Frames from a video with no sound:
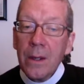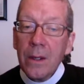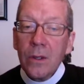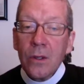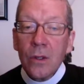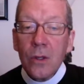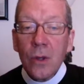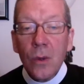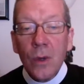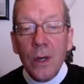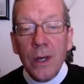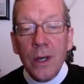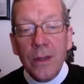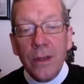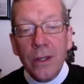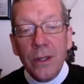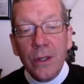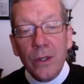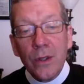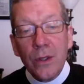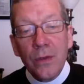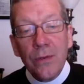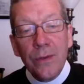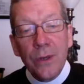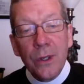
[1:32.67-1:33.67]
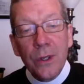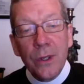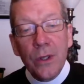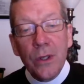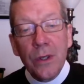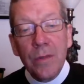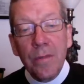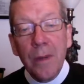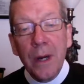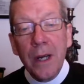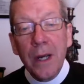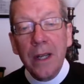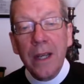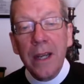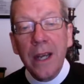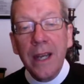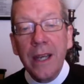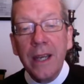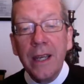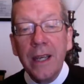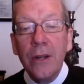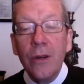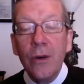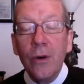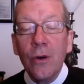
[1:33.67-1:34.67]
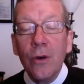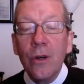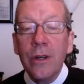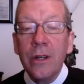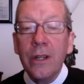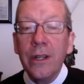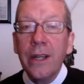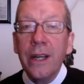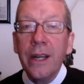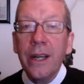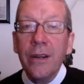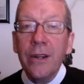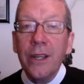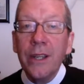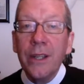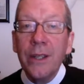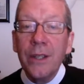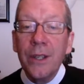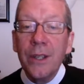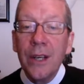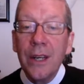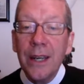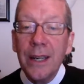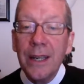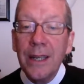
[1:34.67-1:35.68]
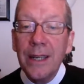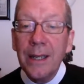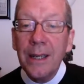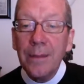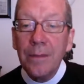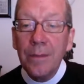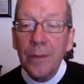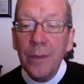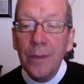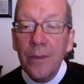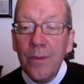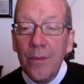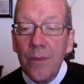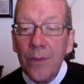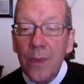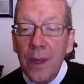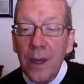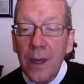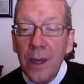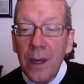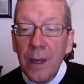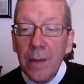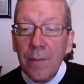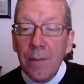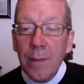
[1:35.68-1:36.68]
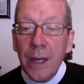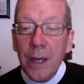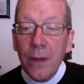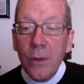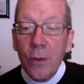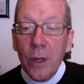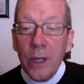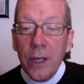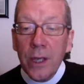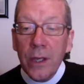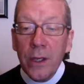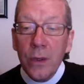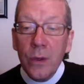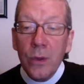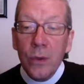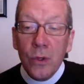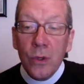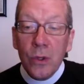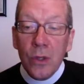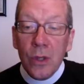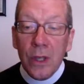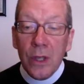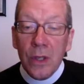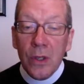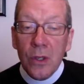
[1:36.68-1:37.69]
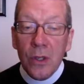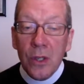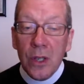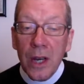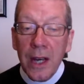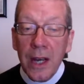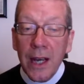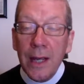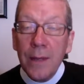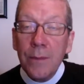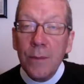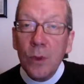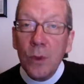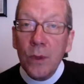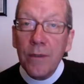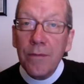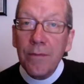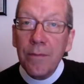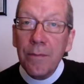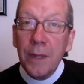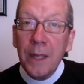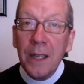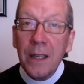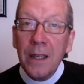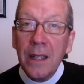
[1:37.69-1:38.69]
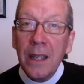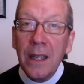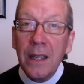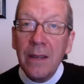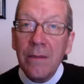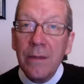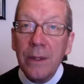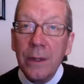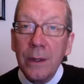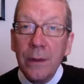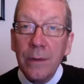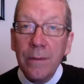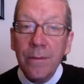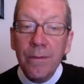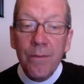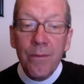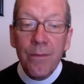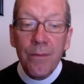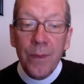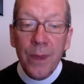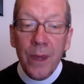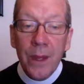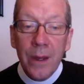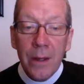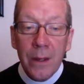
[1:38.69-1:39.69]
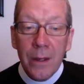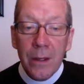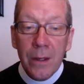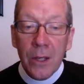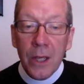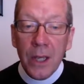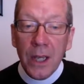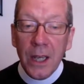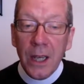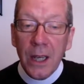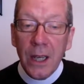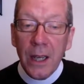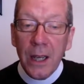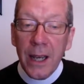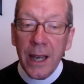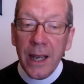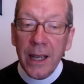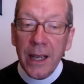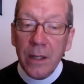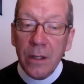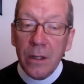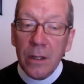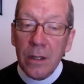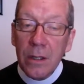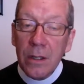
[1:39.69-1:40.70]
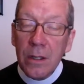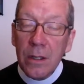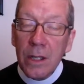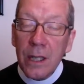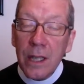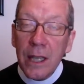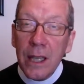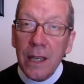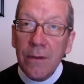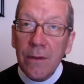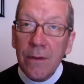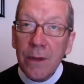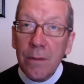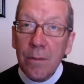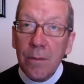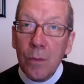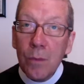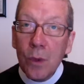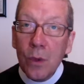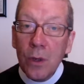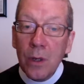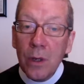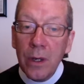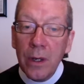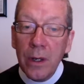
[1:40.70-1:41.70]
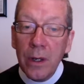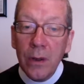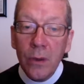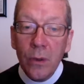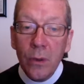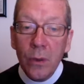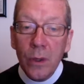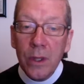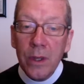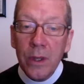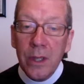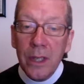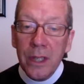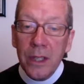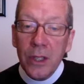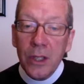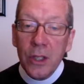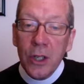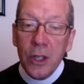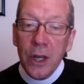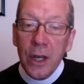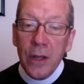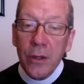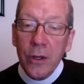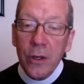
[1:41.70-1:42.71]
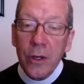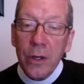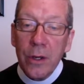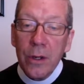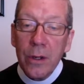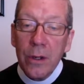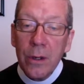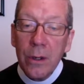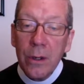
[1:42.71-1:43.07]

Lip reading: So on this first Monday in ordinary time, may we use this time we've been given to connect even more with each other,